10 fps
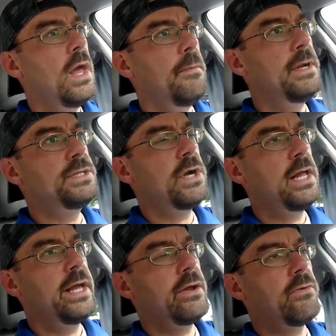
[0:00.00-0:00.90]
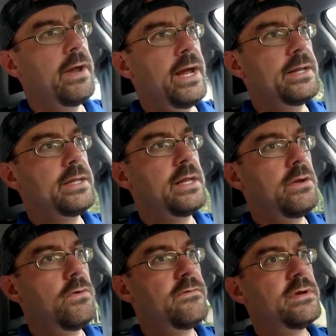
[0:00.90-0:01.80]
I'm going to try to get Grant and
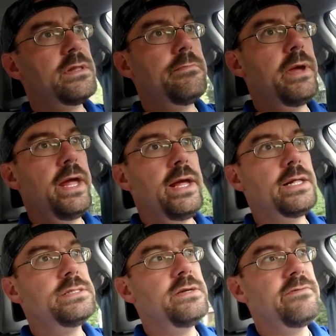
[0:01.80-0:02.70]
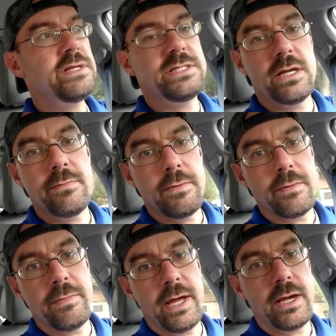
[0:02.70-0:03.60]
go over to the bank and see if we can set him up
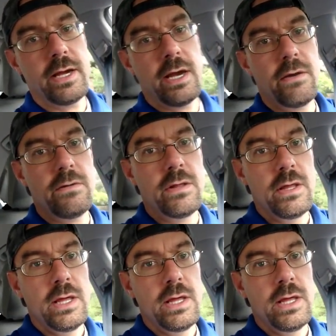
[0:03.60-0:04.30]
a bank account.